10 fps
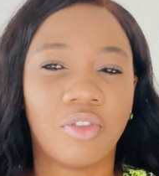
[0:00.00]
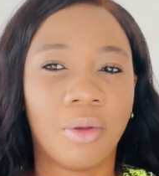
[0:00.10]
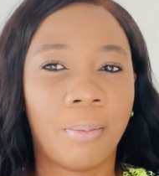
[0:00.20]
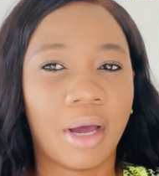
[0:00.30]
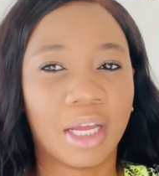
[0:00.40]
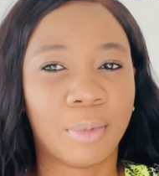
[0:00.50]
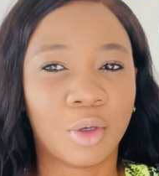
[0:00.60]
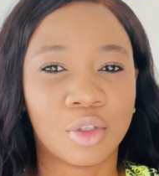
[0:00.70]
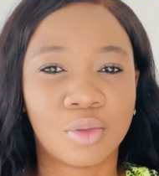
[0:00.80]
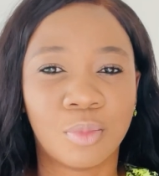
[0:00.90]
of a bank,
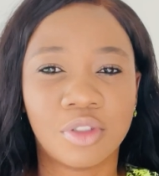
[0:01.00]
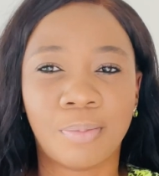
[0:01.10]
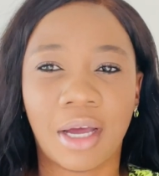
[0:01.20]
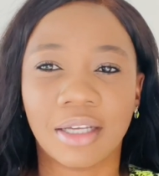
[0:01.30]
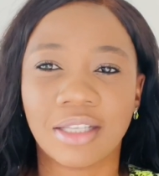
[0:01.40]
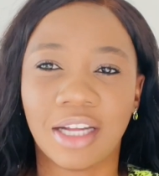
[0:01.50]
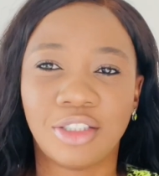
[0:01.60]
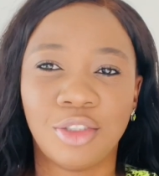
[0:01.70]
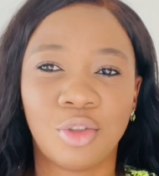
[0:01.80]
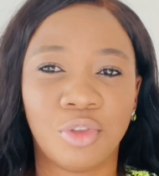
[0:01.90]
because most banks
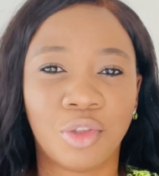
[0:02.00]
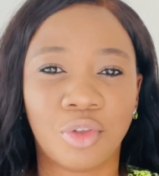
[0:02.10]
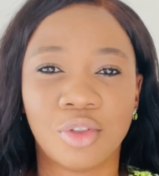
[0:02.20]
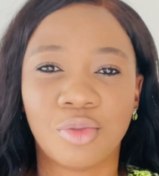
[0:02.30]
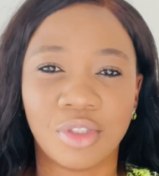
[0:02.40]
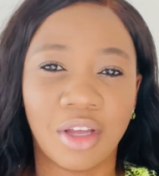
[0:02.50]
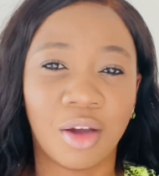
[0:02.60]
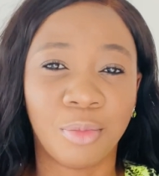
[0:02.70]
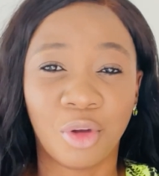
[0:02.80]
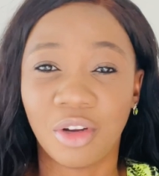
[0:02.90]
actually do recruit
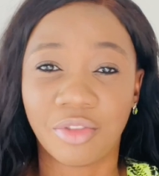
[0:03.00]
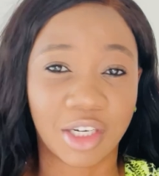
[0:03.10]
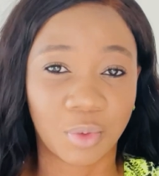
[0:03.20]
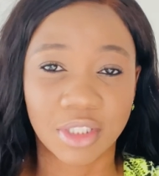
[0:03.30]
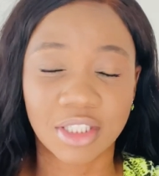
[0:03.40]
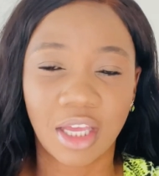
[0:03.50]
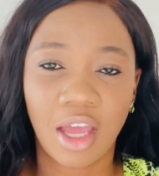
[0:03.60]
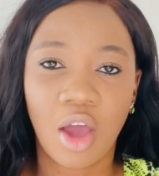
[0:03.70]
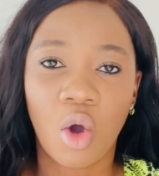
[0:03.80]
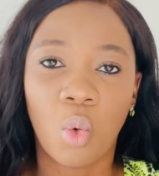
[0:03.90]
young graduates.
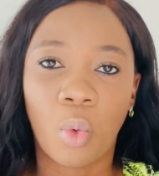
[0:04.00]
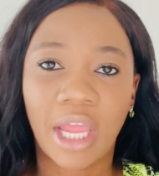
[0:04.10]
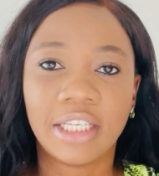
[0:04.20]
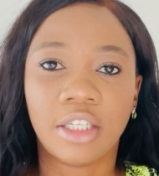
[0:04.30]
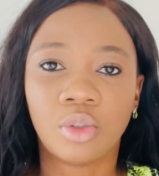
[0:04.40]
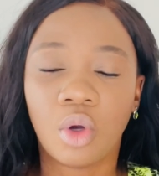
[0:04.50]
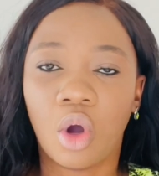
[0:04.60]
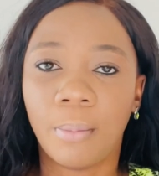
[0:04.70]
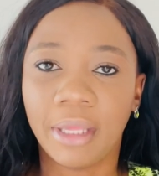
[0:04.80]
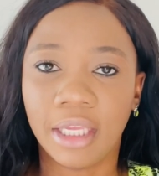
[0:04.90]
When they do
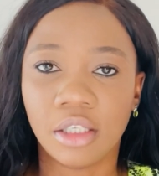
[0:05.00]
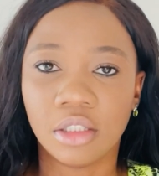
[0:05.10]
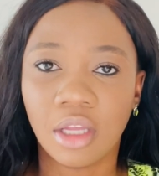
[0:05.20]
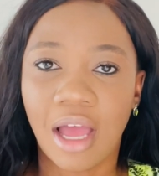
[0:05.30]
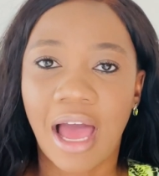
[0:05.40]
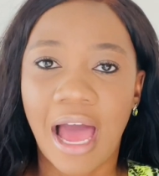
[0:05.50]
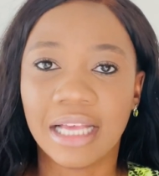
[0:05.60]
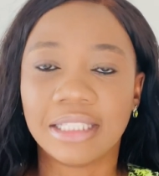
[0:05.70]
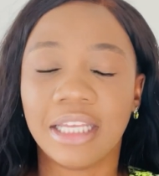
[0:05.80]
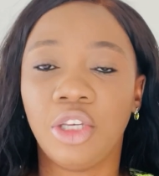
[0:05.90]
come in
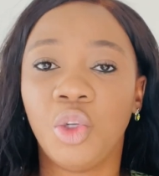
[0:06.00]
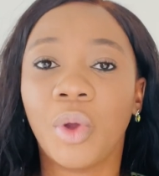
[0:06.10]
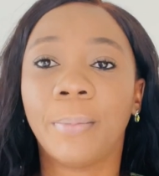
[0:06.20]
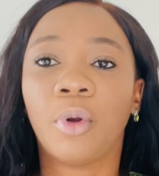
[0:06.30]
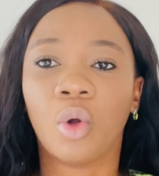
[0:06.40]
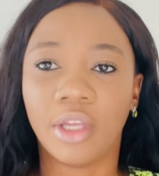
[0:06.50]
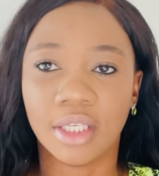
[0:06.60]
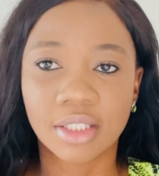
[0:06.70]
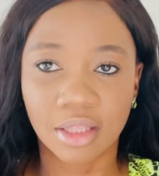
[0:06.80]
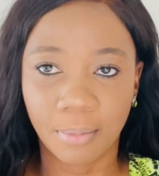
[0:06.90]
as a new
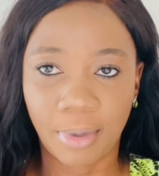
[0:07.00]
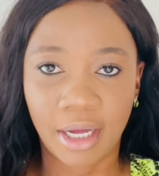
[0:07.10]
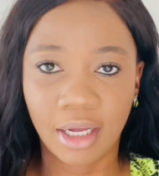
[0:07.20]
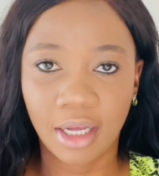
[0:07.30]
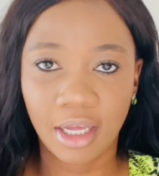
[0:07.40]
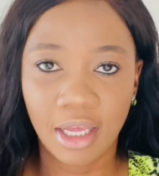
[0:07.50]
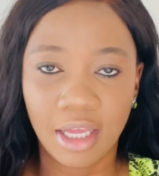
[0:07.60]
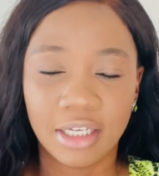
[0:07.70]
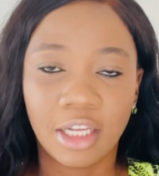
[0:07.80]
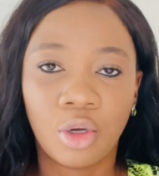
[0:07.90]
employee to the bank,
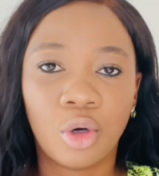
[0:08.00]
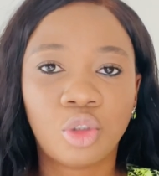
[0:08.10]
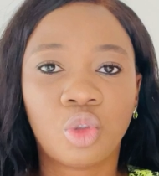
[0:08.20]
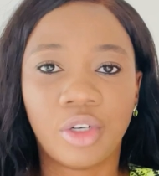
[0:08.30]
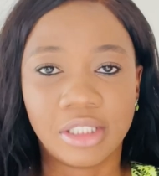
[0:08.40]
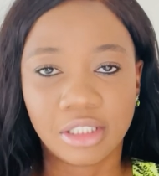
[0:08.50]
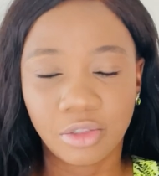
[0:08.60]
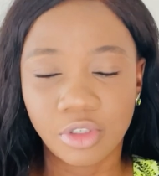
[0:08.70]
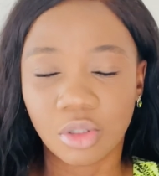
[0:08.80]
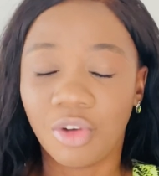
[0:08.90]
they go through a
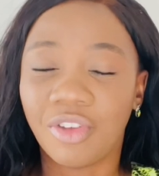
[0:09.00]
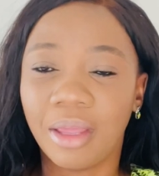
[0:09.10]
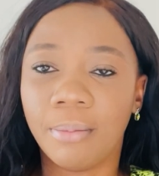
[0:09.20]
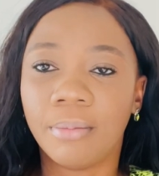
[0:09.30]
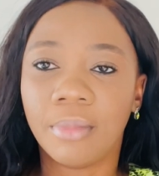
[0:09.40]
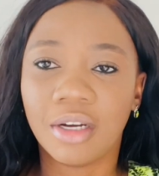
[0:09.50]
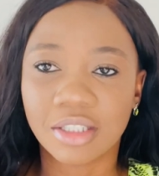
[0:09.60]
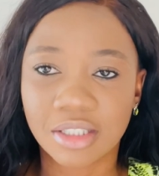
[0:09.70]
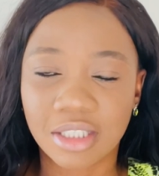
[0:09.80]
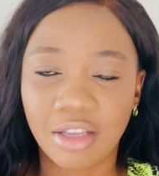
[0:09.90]
series of
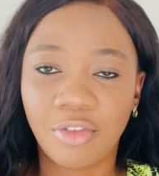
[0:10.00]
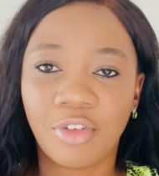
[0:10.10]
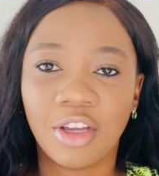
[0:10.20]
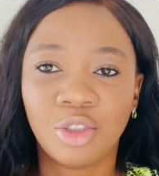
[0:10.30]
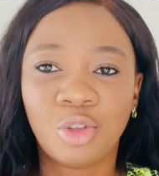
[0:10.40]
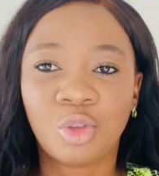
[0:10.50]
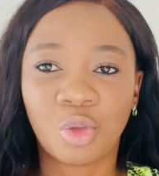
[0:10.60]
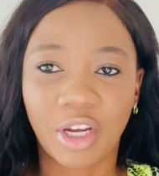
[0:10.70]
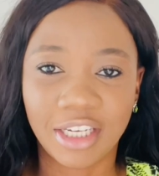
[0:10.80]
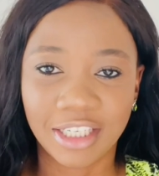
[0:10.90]
immersive
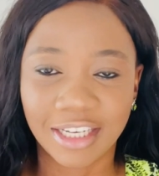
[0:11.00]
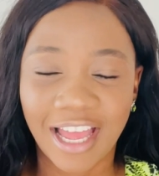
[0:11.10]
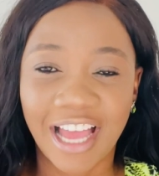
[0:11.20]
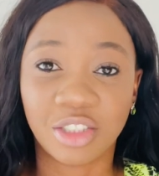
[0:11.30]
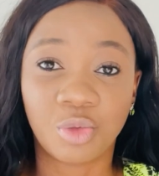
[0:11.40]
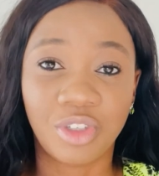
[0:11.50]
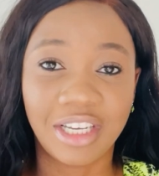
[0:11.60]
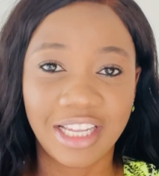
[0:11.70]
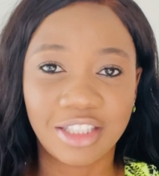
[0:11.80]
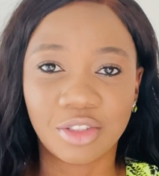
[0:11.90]
training as
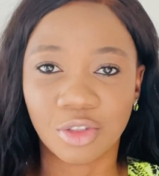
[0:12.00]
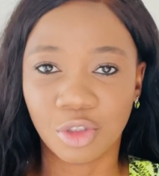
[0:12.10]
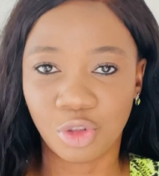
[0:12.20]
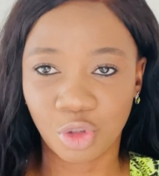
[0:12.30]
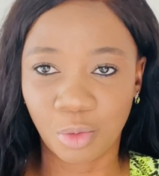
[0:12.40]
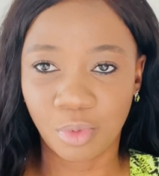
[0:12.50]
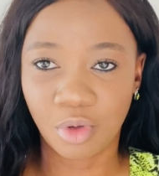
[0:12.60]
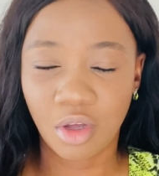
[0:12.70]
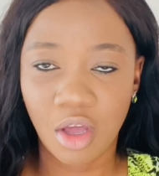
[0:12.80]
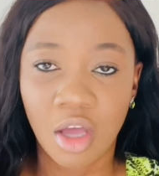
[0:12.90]
relates to the job.
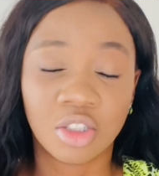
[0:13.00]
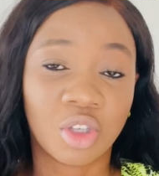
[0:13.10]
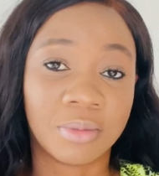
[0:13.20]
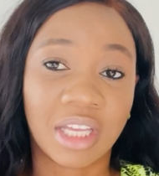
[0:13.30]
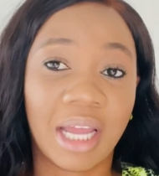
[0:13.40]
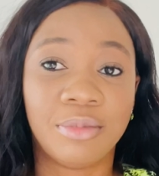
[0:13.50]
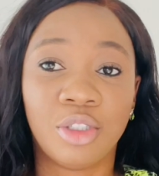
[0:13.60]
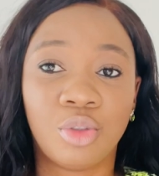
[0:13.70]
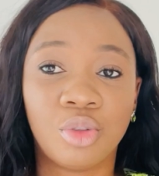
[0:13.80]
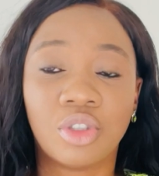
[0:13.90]
Sometimes
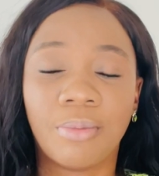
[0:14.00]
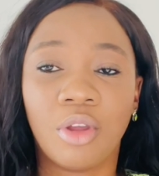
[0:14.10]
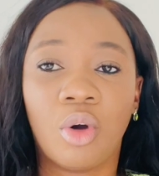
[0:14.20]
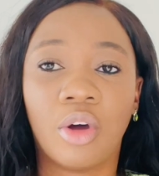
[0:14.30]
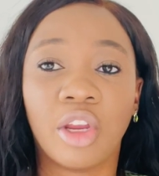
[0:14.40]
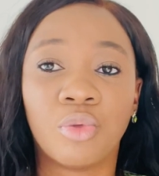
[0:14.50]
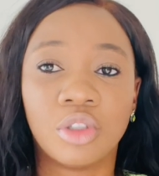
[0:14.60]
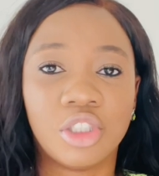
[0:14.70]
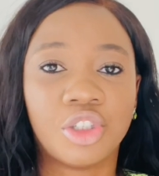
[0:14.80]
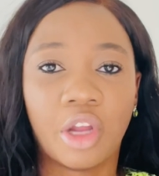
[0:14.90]
they do something called a
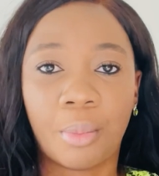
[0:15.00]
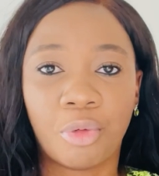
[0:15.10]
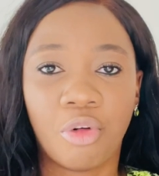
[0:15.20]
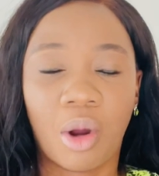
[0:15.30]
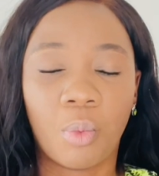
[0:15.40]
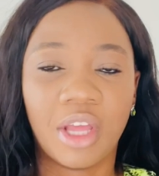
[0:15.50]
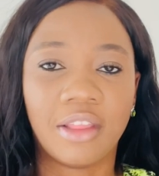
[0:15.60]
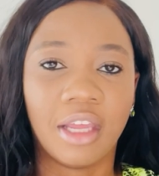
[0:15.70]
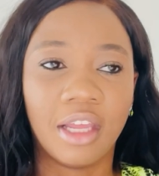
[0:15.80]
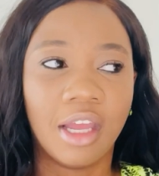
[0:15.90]
rotational program where
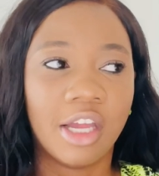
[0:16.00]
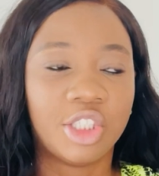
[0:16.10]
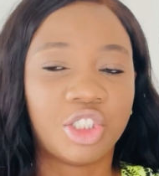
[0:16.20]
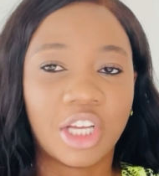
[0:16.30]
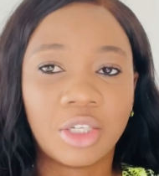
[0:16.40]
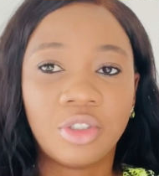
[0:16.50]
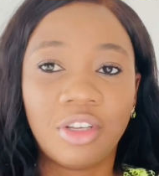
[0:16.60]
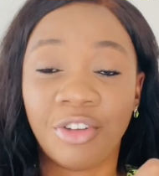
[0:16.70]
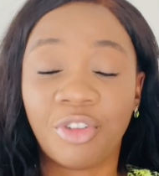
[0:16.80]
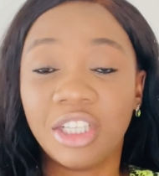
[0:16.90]
they shadow
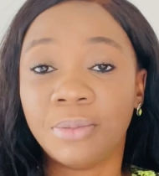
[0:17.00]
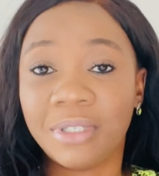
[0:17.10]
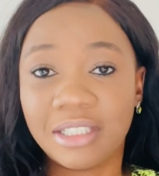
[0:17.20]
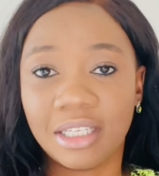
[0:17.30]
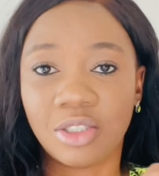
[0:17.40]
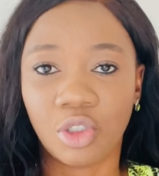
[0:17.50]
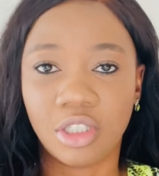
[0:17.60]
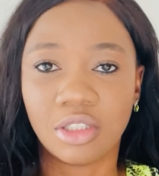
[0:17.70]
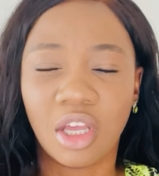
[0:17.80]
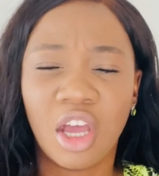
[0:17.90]
different business
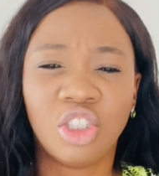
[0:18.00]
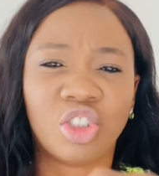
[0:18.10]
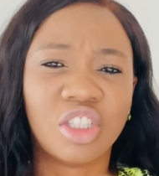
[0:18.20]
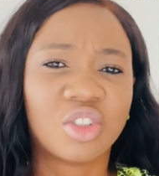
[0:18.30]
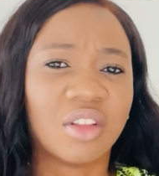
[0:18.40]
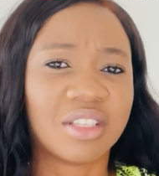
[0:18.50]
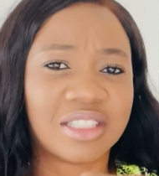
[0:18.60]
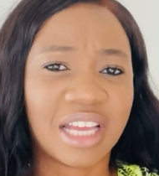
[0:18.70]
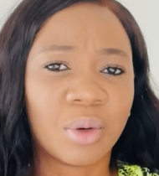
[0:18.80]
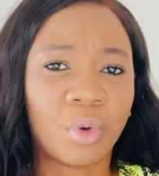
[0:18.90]
units just to
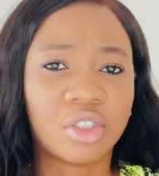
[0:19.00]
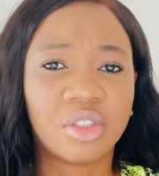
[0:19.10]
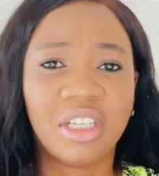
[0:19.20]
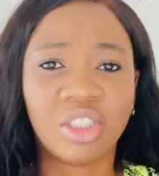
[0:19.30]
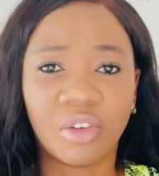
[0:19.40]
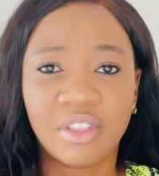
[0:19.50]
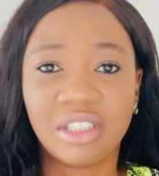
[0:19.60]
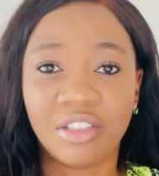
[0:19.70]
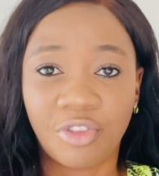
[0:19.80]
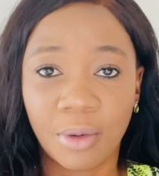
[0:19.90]
understand what each of
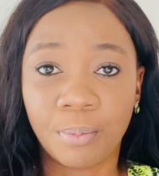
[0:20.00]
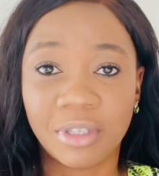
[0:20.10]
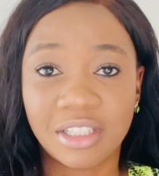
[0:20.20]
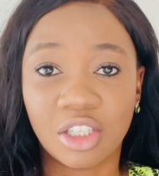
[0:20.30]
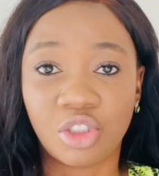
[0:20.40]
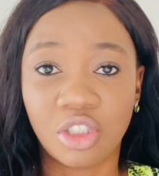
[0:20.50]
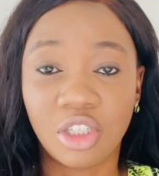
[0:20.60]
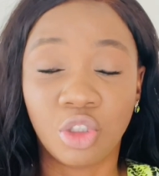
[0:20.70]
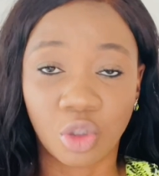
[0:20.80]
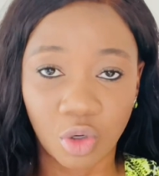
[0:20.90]
the different business
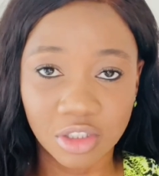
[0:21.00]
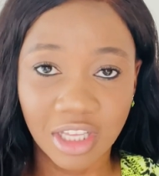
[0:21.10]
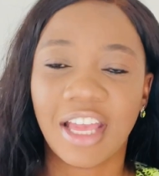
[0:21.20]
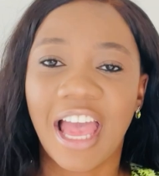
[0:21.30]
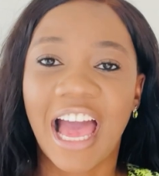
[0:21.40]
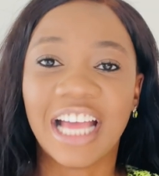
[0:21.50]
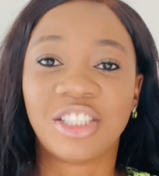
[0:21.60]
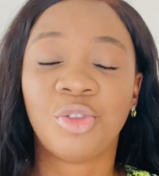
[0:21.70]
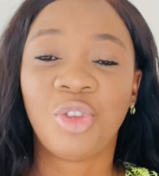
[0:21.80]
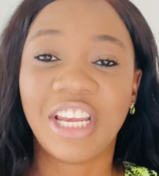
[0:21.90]
units does
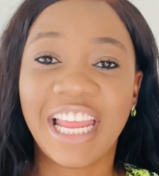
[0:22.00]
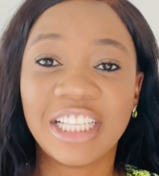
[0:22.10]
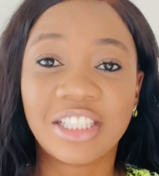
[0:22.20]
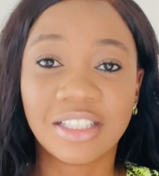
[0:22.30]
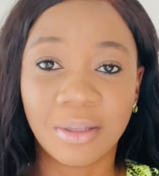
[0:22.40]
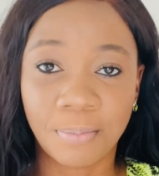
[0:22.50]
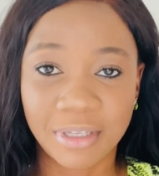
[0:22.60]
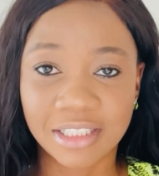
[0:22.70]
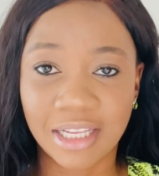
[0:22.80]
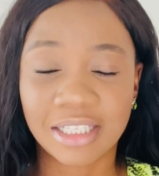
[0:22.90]
as it relates to the
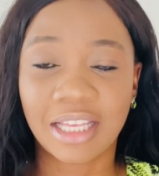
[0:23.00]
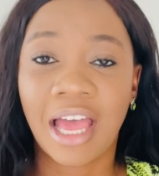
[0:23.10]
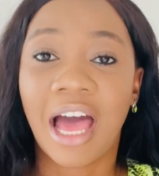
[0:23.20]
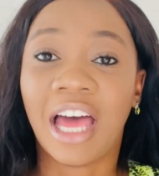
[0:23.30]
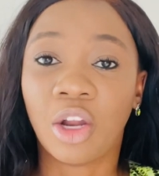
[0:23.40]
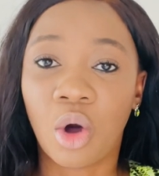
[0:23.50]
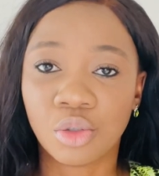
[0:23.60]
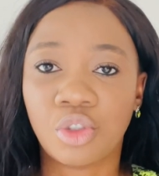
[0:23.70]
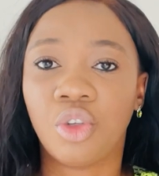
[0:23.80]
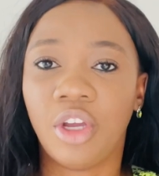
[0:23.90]
business and
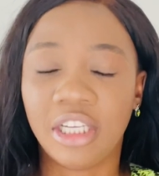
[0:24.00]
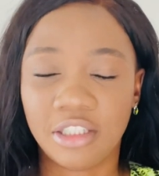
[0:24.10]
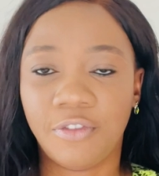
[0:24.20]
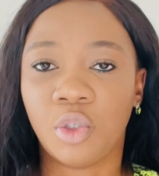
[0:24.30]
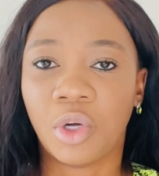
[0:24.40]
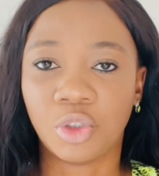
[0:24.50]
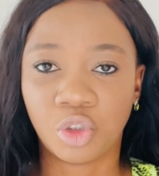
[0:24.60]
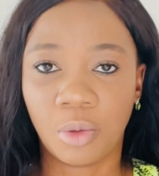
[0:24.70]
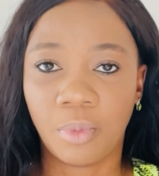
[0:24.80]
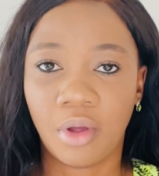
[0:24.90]
also your individual
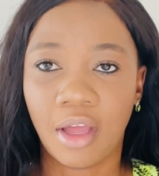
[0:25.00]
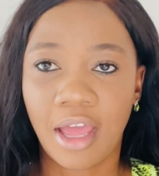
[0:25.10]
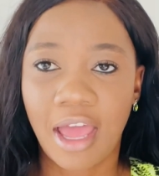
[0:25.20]
job.